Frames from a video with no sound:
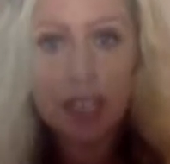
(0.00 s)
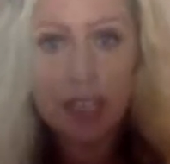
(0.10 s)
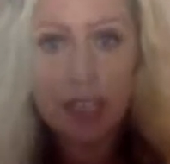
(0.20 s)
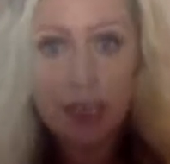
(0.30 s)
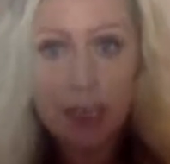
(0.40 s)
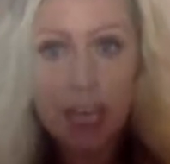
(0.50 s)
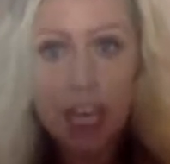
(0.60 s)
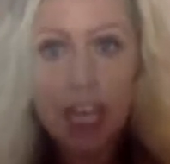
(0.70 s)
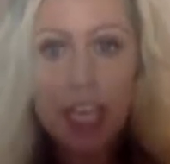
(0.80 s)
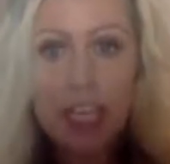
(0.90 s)
him,
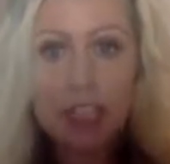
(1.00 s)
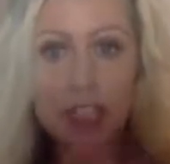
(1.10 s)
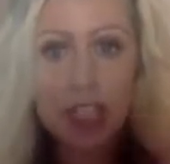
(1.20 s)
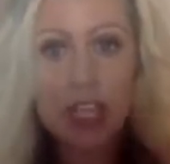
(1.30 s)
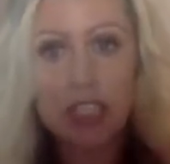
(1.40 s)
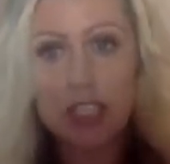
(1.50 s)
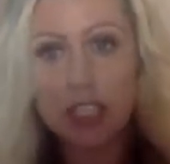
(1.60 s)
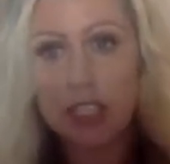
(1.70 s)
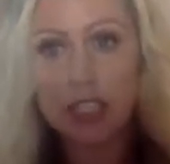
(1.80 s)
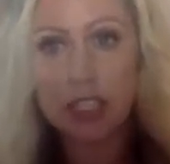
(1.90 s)
it
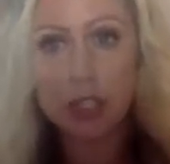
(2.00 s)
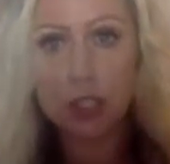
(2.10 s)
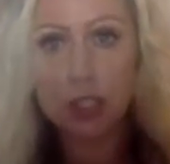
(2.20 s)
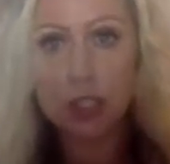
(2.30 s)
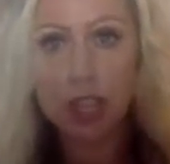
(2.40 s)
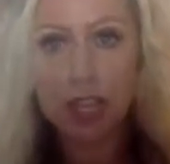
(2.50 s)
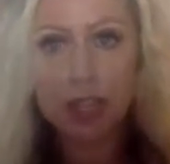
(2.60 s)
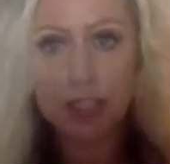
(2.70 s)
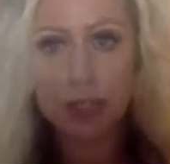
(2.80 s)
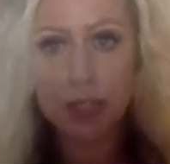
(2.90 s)
changes the
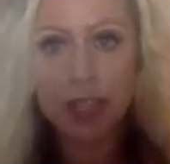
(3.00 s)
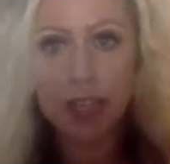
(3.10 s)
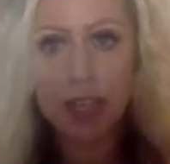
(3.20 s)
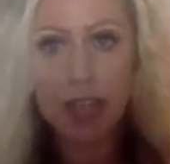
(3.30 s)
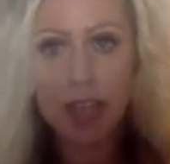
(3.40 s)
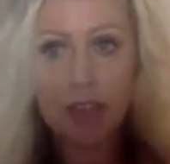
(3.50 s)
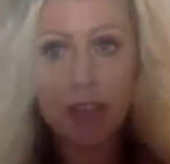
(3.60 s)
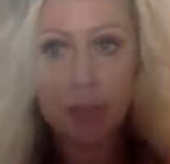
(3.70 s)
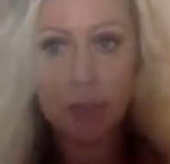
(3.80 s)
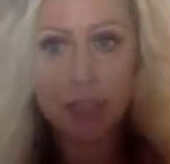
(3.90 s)
trajectory of the
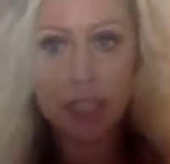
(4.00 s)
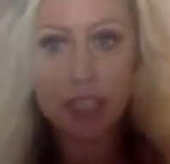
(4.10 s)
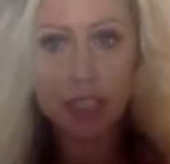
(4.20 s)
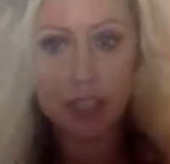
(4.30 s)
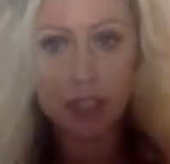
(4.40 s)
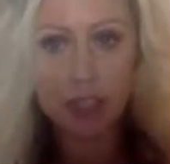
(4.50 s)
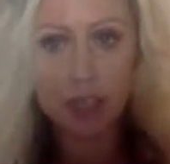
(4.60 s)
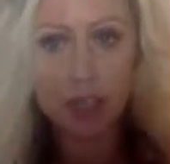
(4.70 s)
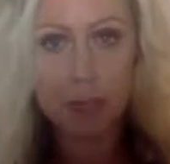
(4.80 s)
relationship.